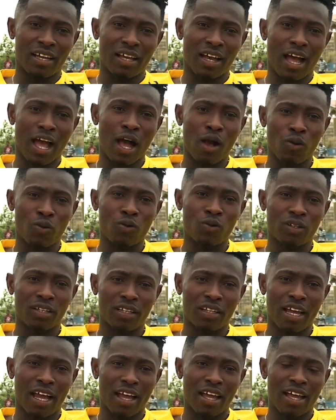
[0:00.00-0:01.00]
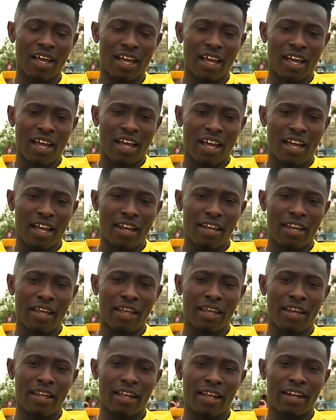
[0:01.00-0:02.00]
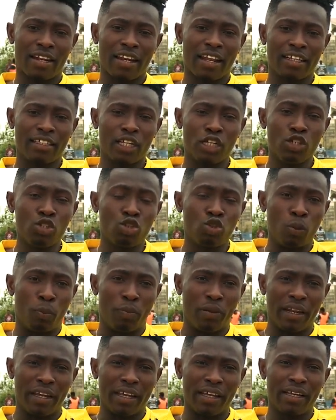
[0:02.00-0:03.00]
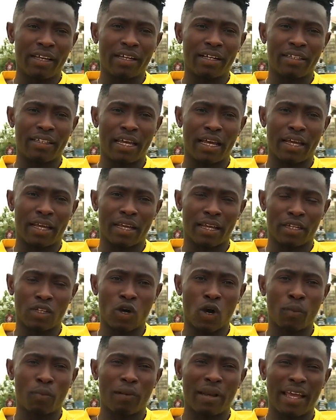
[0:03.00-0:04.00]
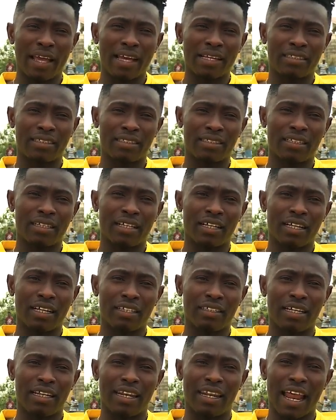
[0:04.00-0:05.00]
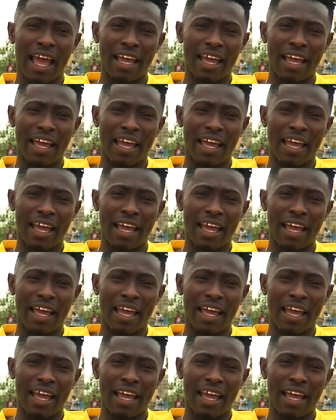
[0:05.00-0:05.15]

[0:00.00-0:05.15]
how they used to play. The young players, they